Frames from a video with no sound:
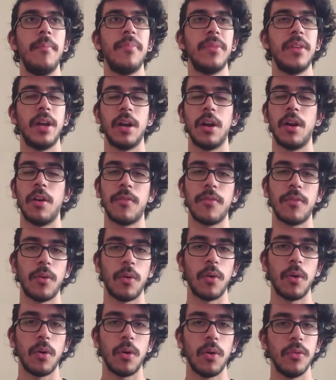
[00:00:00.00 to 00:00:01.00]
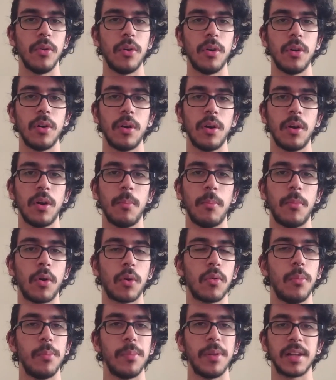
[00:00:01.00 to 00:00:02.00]
there are for other more
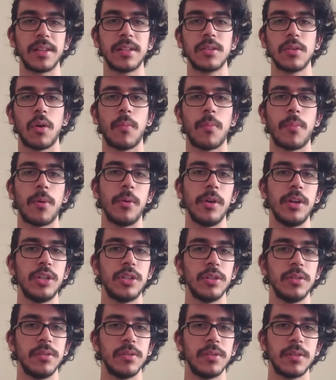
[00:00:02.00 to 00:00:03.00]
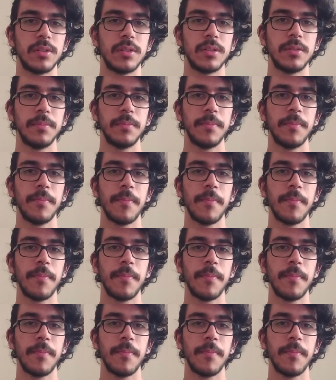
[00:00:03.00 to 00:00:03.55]
complex operations.